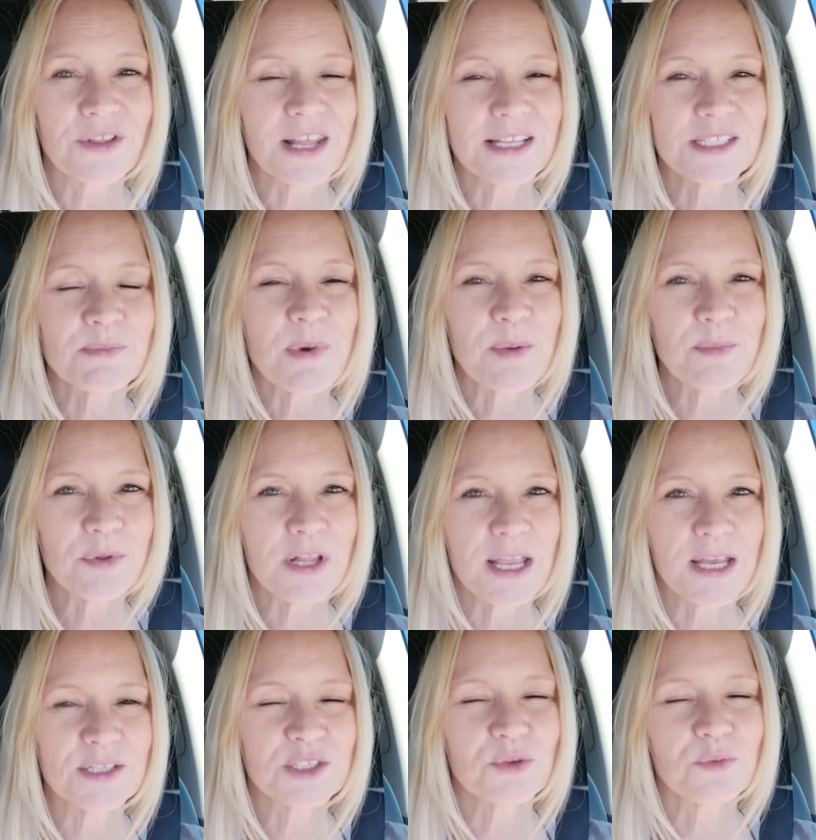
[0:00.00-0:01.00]
That's my
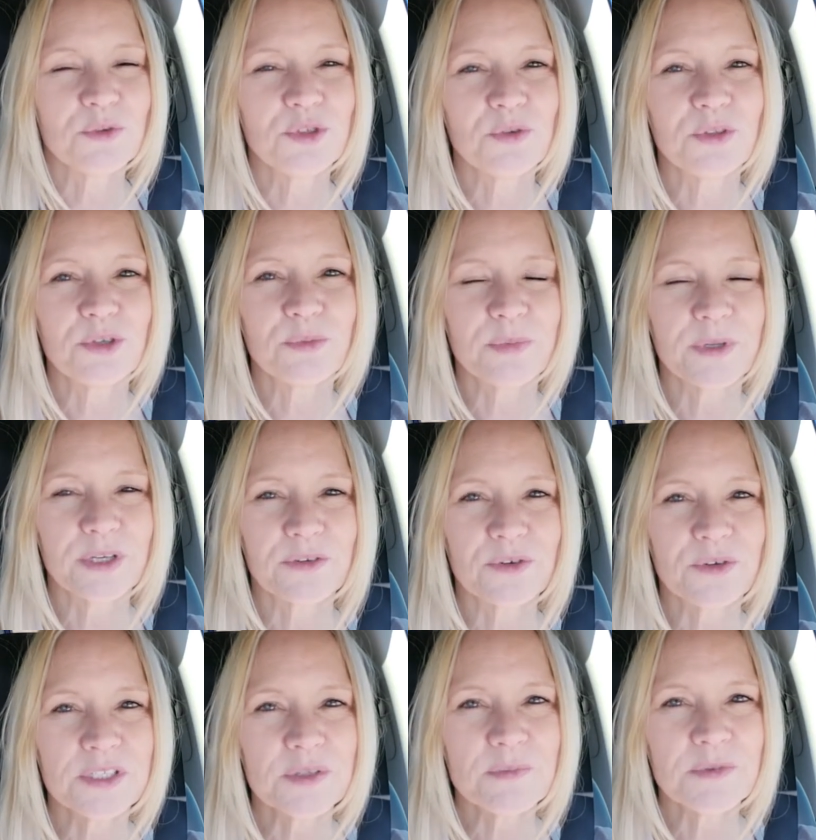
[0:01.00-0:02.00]
plan. So we'll do a little bit of
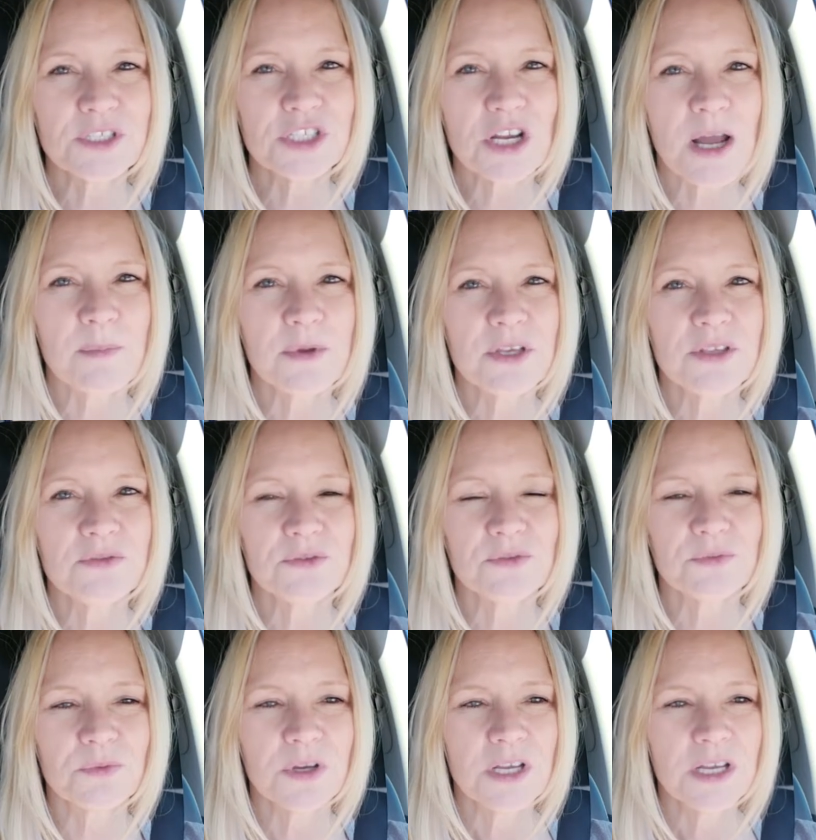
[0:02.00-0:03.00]
Christmas shopping
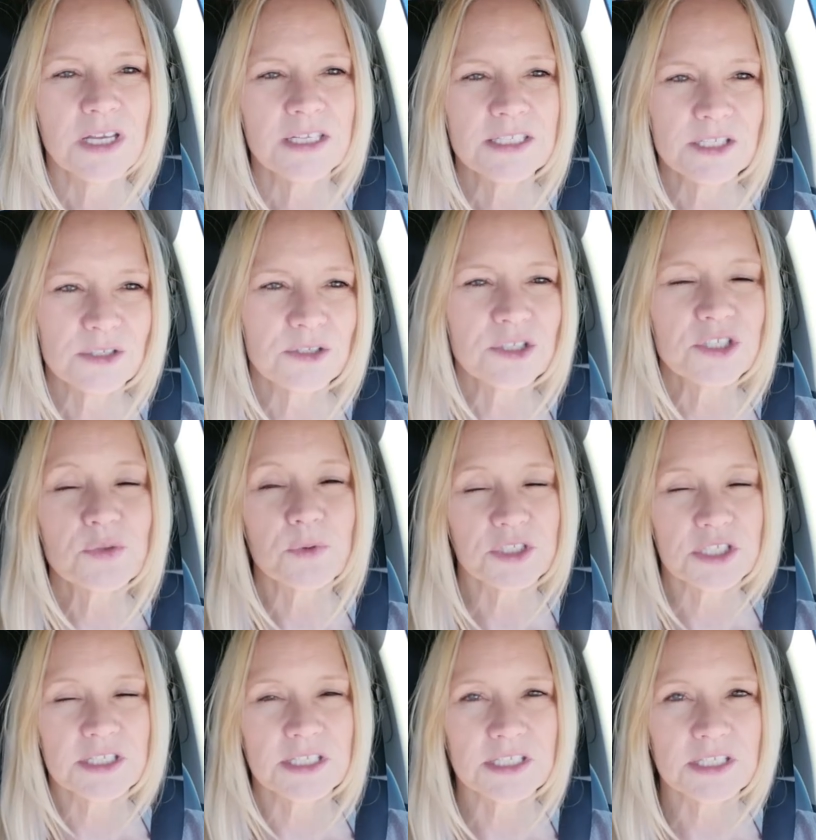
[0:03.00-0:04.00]
through Dillard's, which
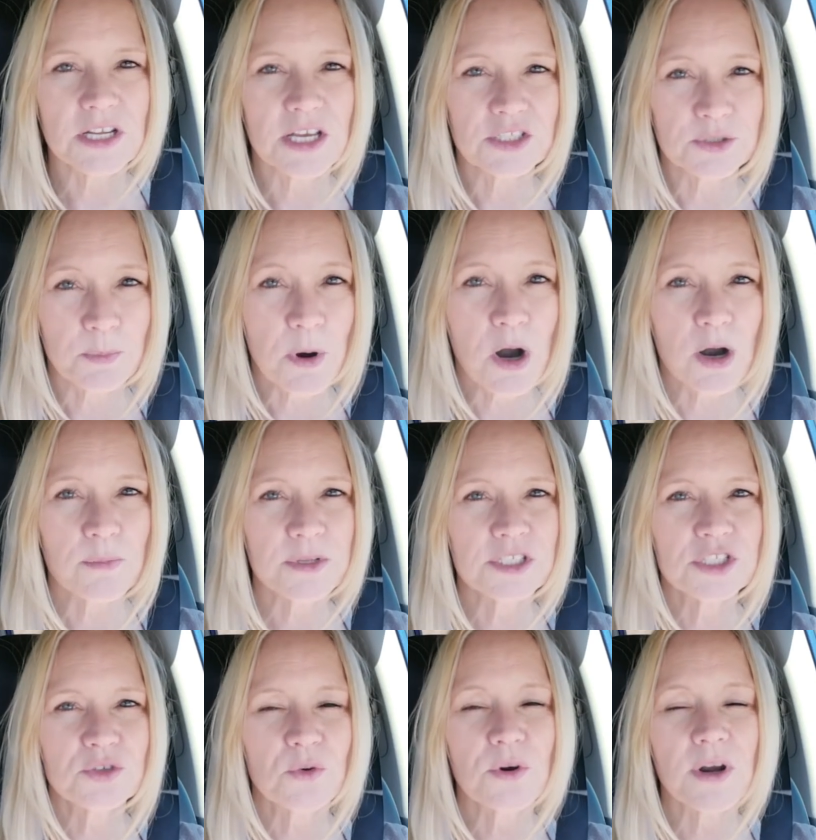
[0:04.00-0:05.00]
is a, a department
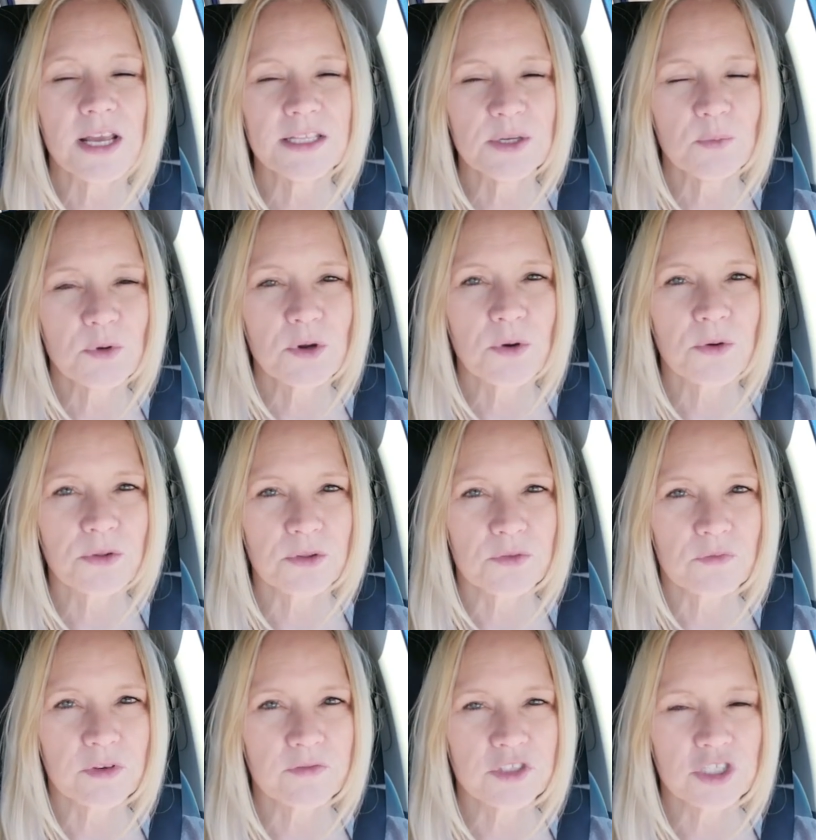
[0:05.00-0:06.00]
store, and then we'll go to the
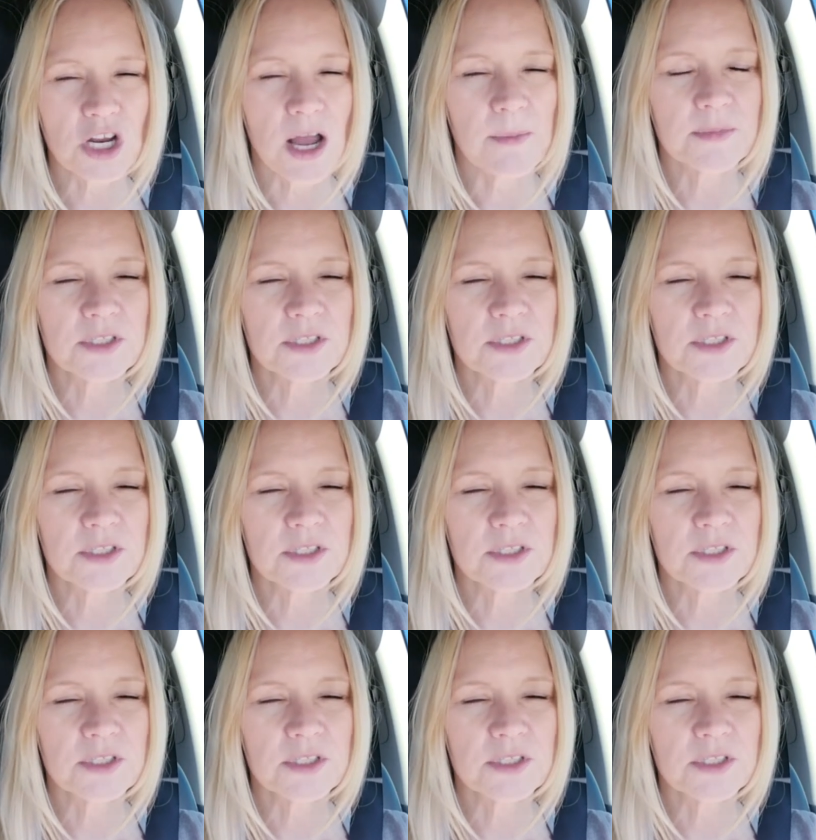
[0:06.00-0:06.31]
thrift shop.